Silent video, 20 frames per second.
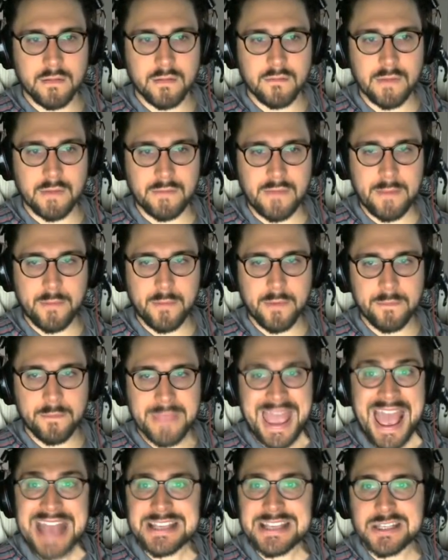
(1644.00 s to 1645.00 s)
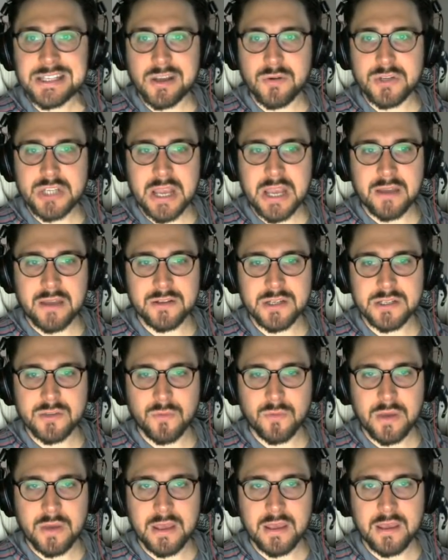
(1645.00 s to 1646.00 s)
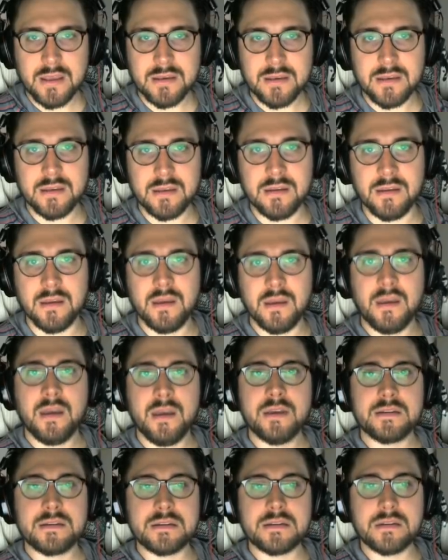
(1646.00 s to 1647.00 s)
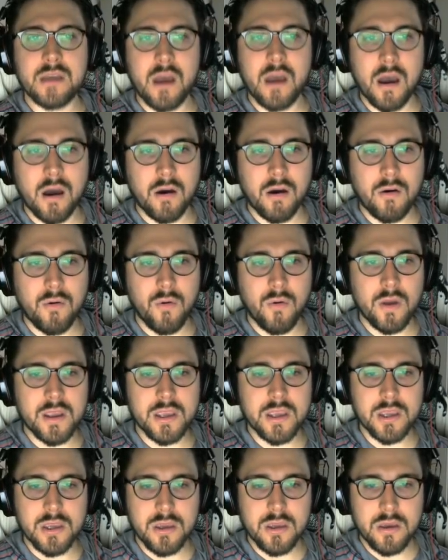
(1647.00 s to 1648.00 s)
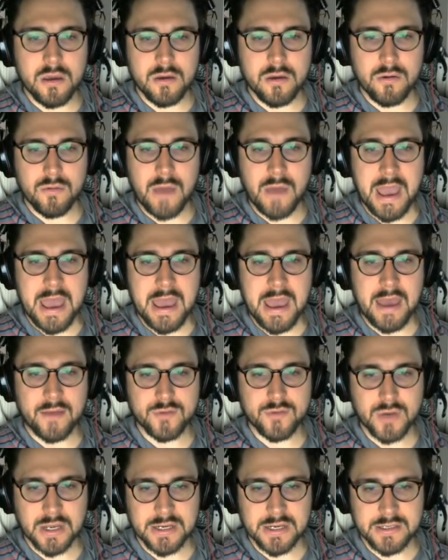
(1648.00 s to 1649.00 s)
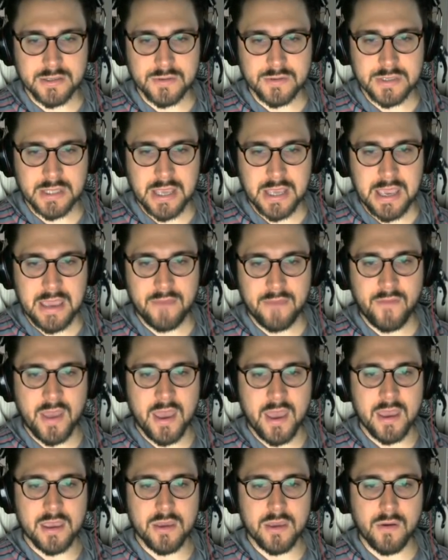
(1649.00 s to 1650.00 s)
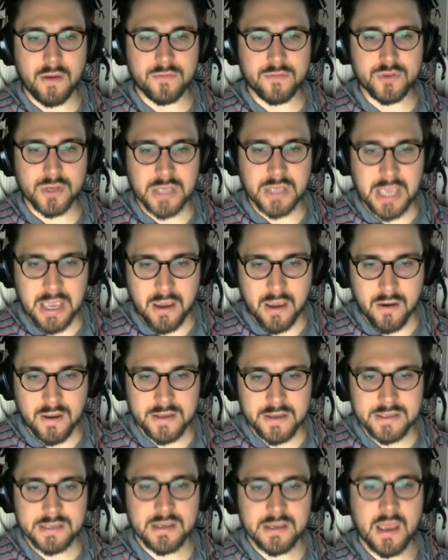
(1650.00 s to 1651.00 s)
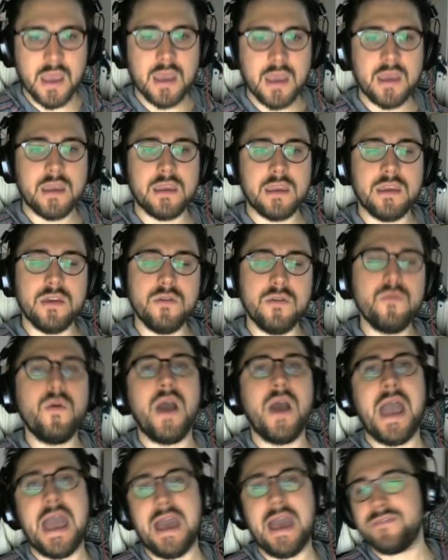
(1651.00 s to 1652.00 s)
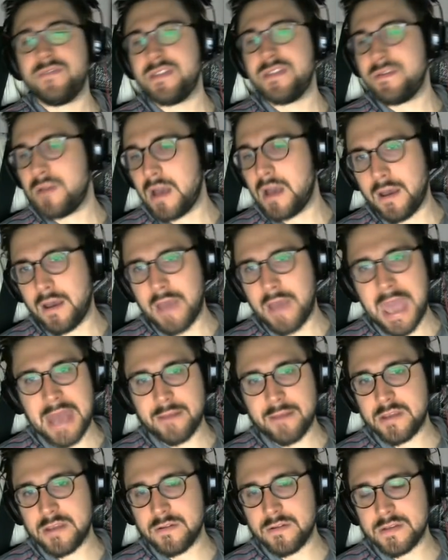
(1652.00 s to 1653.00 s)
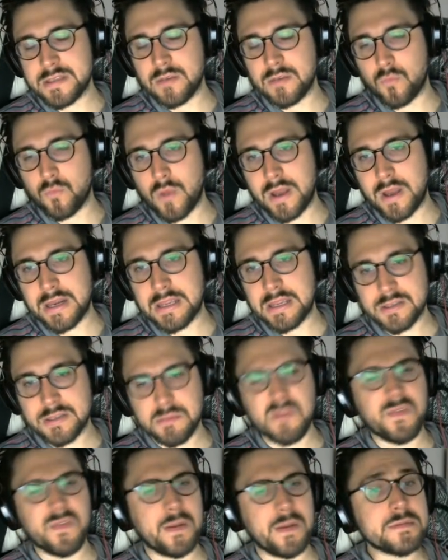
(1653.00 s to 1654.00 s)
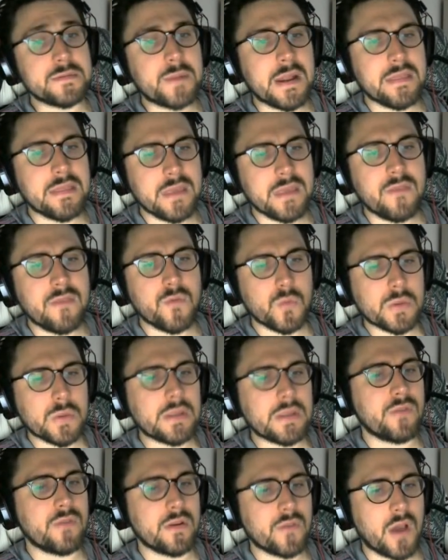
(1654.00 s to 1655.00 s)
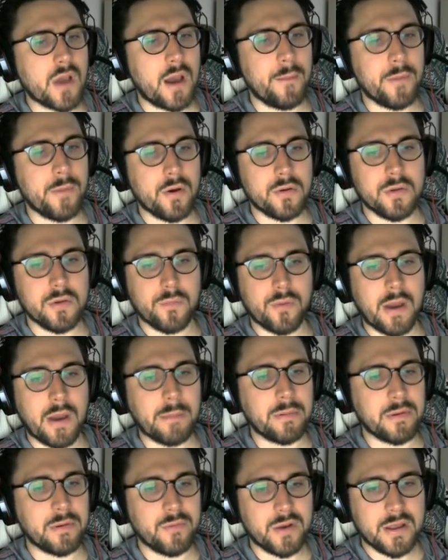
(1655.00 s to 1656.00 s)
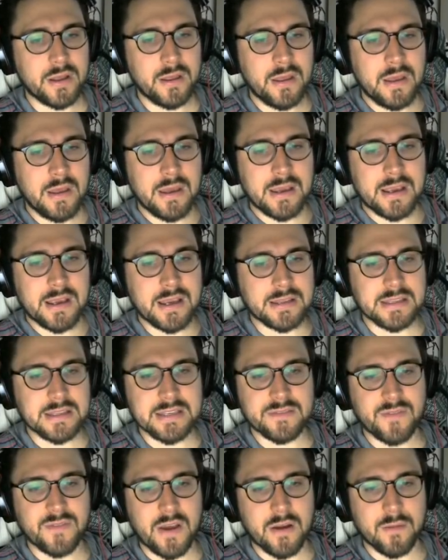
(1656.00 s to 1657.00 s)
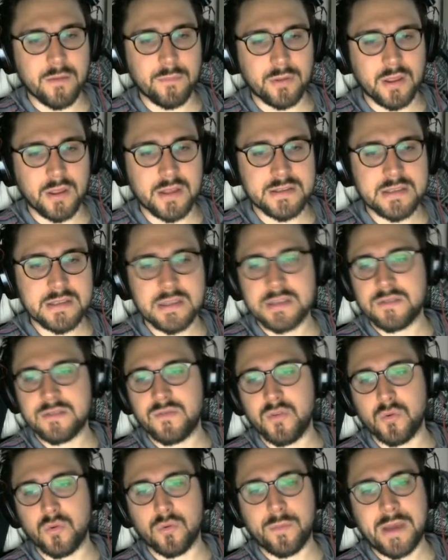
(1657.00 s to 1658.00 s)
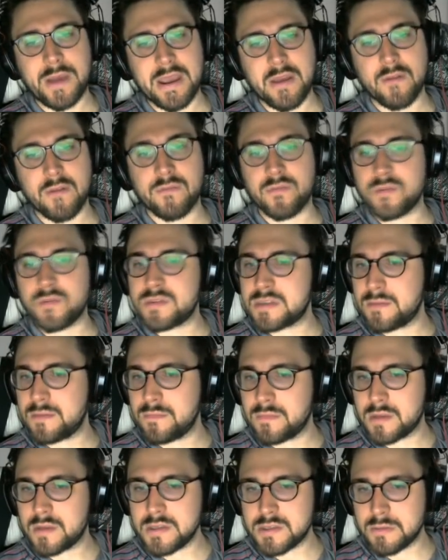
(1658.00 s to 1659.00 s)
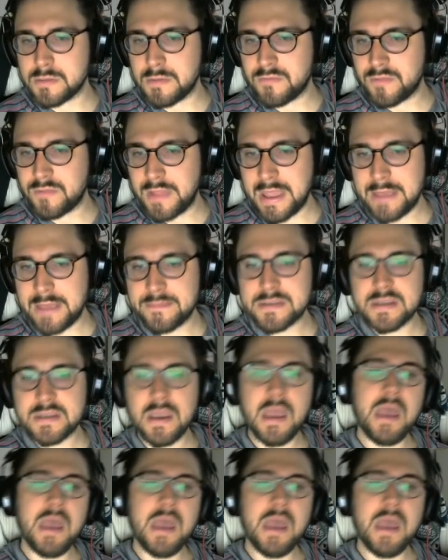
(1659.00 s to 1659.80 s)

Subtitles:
Red Viper, has to go in challenges to win. So you have Dragon is No Slave, you have Dracarys, you have Adam here isn't running Consuming Flames, but I think if you're really afraid of combo, you probably want to cut these Fire and Bloods and this Funeral Pyre for some Consuming Flames.